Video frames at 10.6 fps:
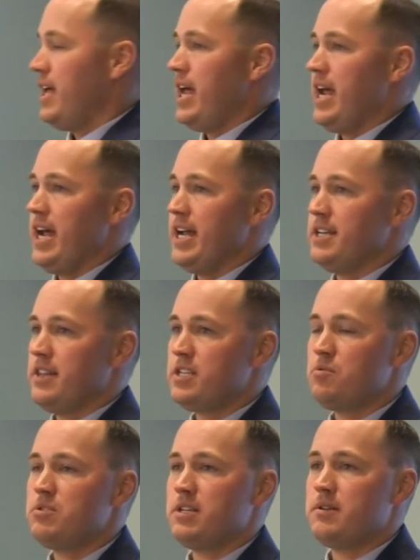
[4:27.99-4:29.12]
And this
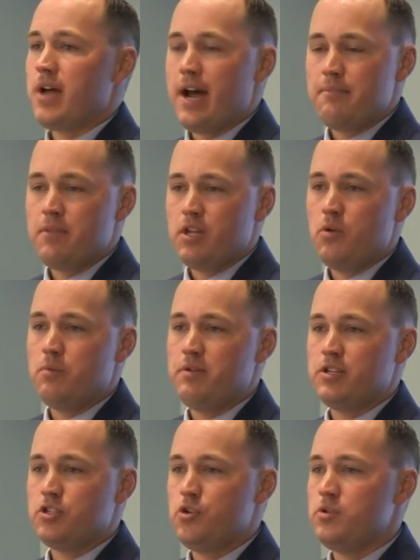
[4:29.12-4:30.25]
was a time that you would be
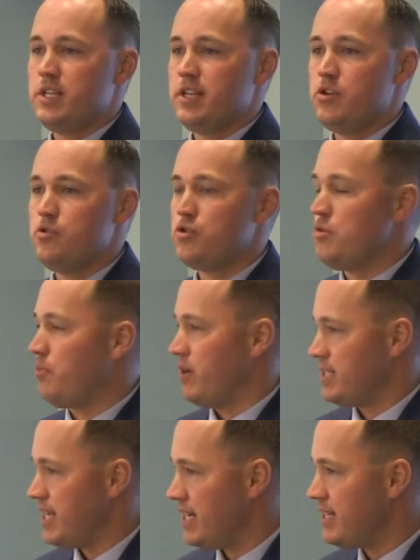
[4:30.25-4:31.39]
choosing the new
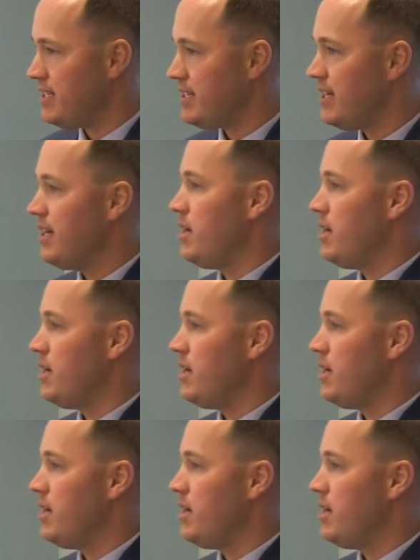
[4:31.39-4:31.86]
superintendent.